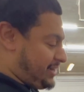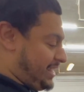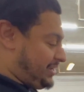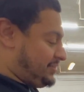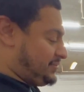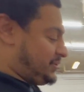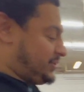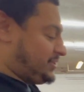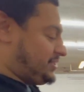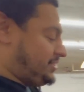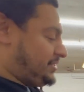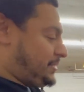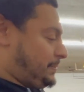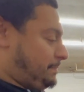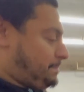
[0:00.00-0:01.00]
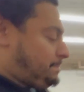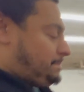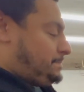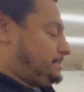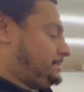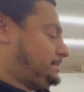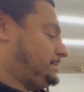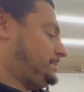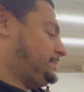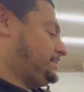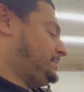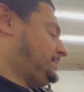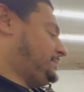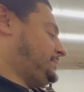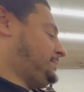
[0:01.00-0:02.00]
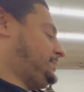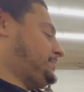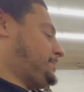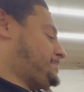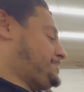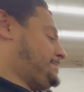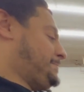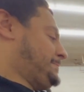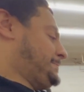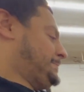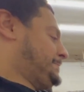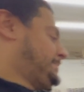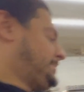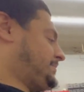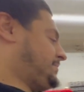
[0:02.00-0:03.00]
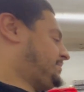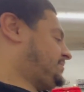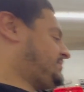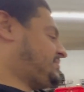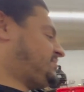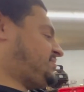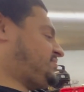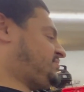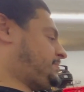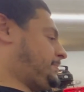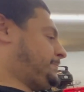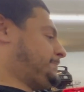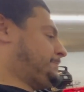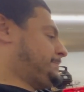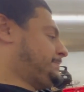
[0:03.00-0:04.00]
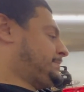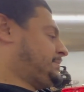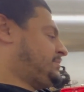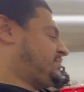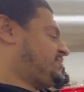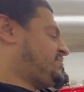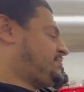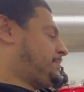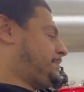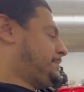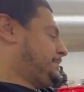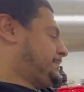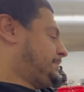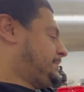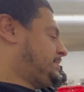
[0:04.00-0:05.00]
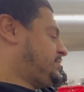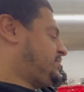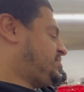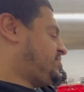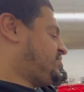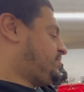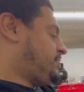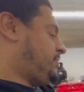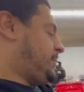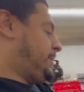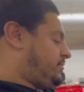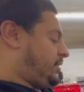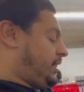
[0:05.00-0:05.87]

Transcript: but honestly, it's pretty cool to see you guys start coming from like all over the East Coast.